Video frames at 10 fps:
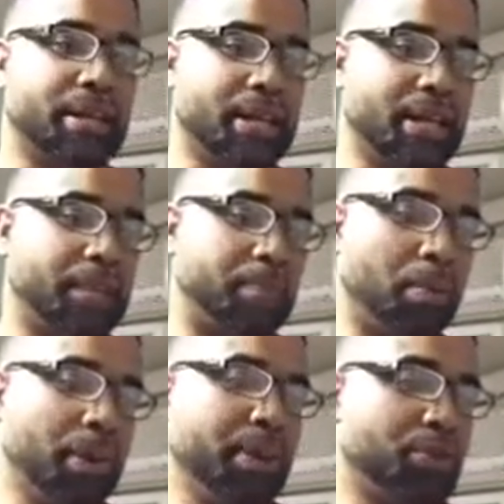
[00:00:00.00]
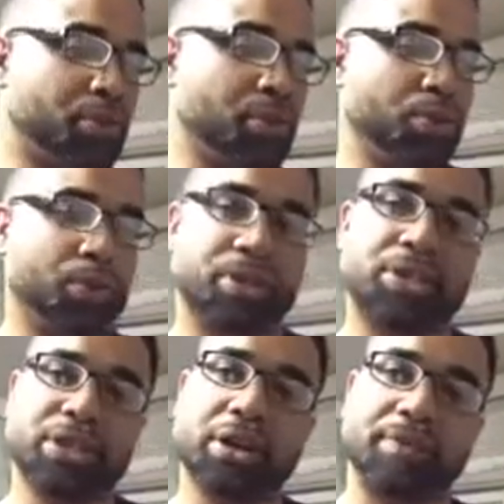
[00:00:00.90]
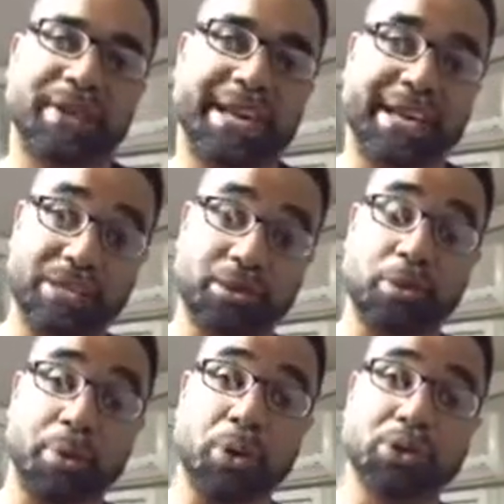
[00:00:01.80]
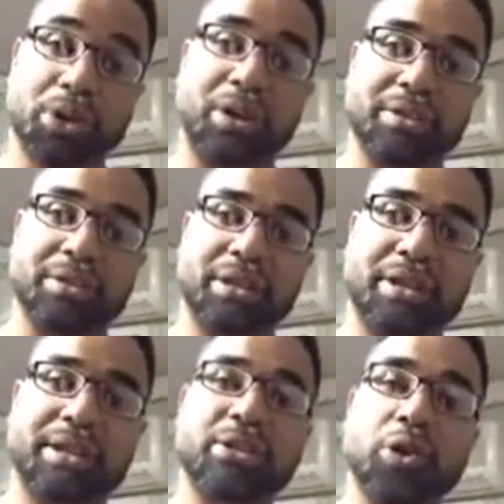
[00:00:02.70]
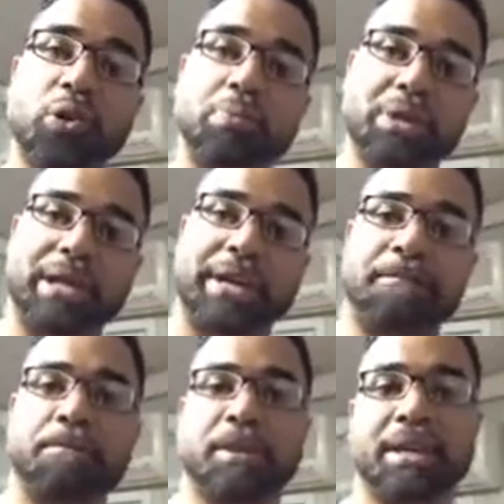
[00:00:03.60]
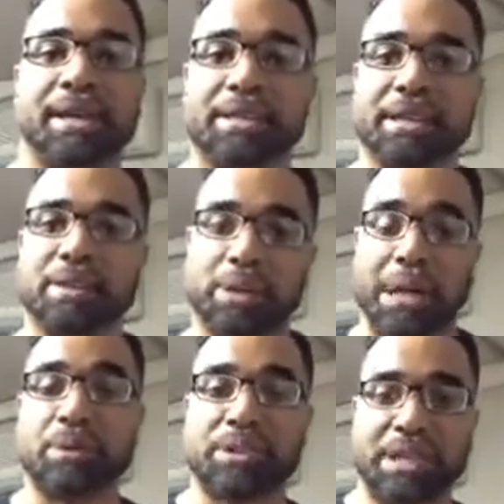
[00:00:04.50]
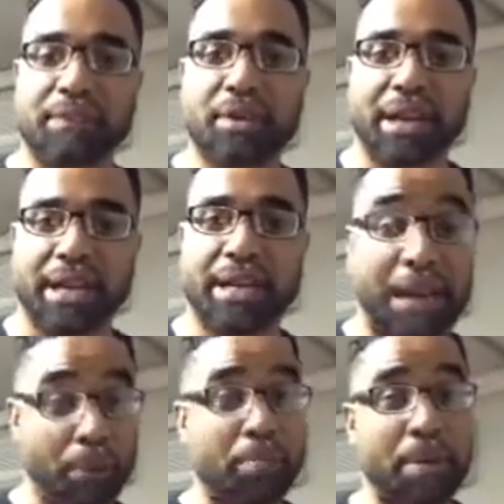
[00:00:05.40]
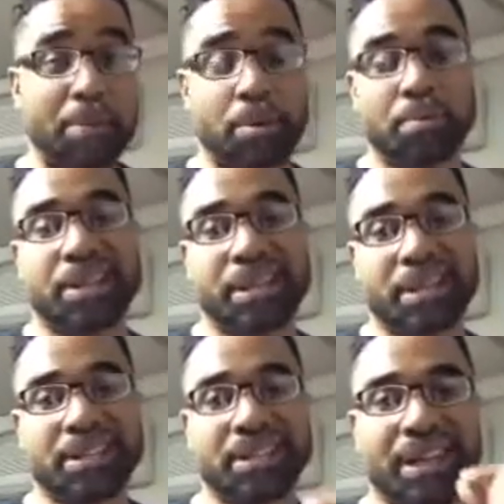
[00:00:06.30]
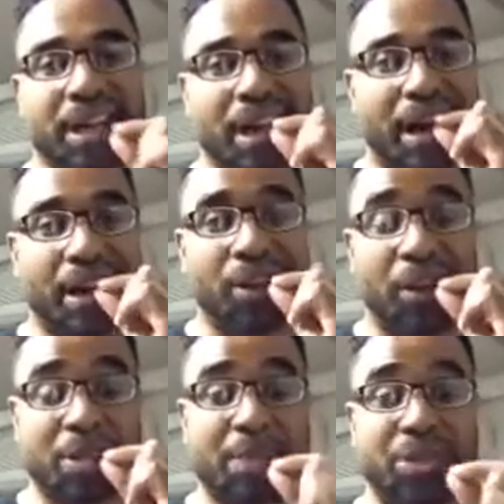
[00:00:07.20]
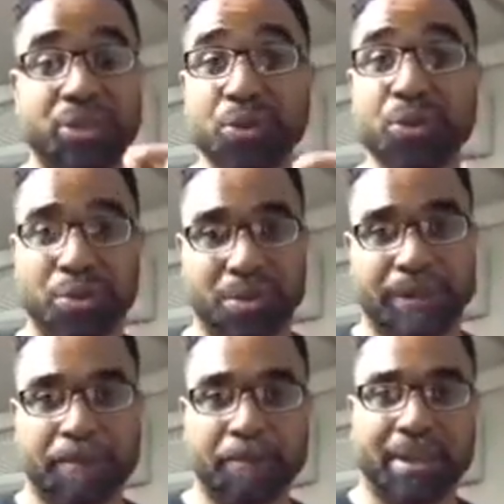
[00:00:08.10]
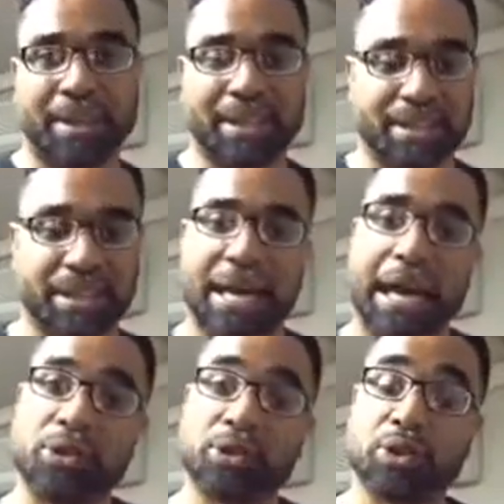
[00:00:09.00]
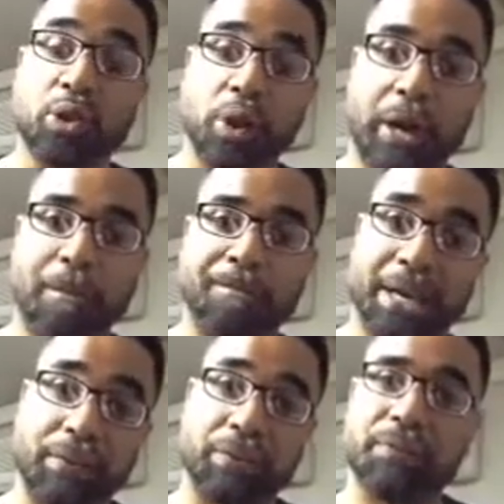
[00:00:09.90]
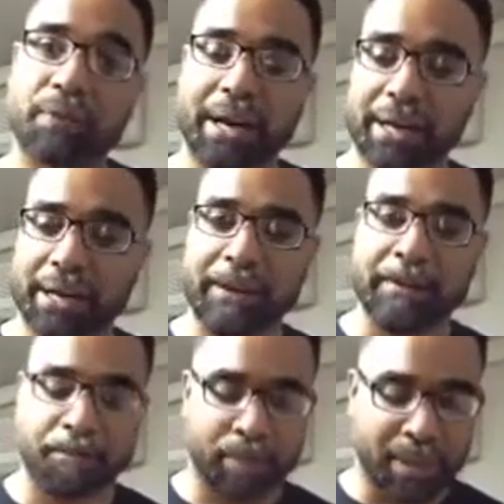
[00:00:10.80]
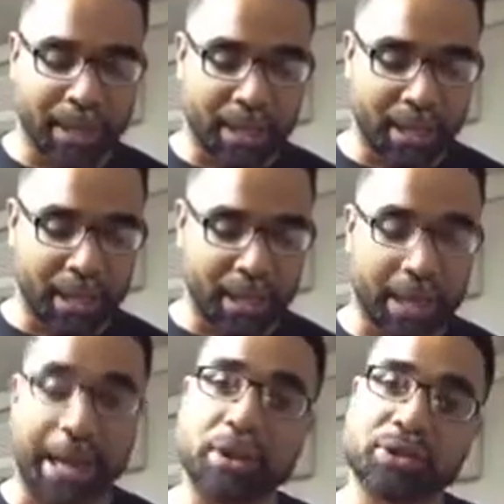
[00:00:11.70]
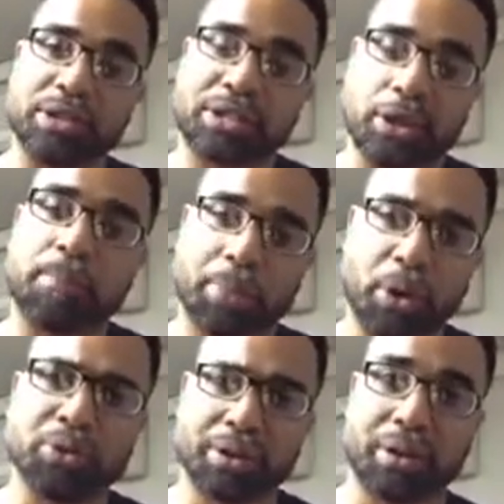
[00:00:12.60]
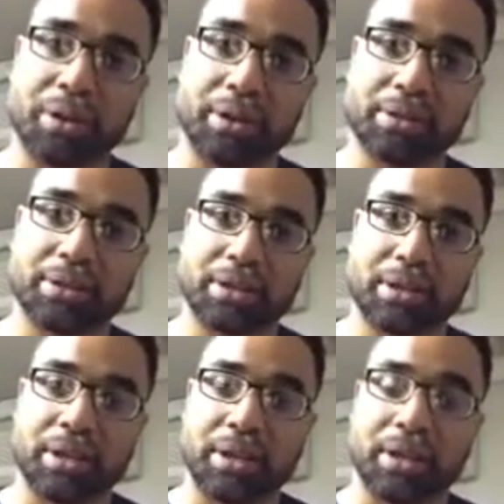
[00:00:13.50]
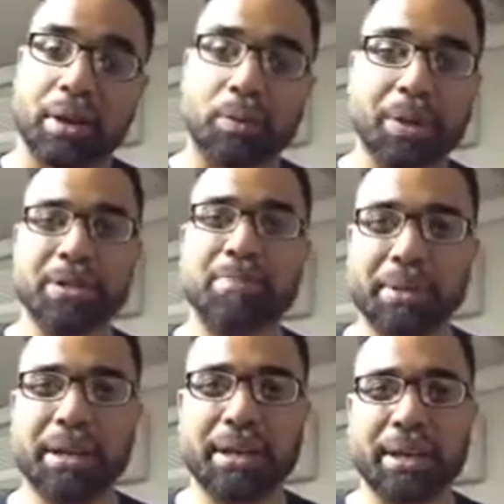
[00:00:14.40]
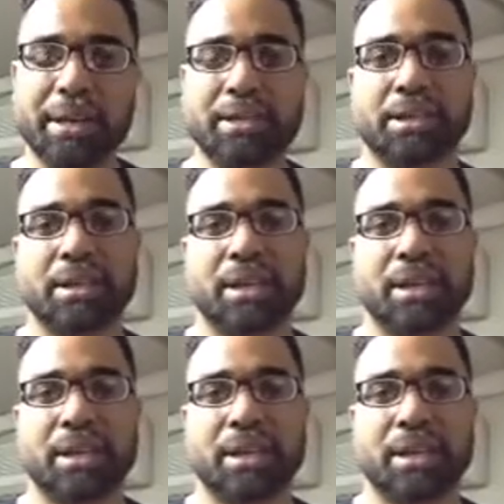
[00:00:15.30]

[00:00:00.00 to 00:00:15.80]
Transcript: he pointed to the shelf, and it had these little postcards there. And he told me that, he says, when I was 7 or 8, I remember because I lost my tooth. He said, I used to go out every Friday, and I used to sell postcards. Now, reason being is,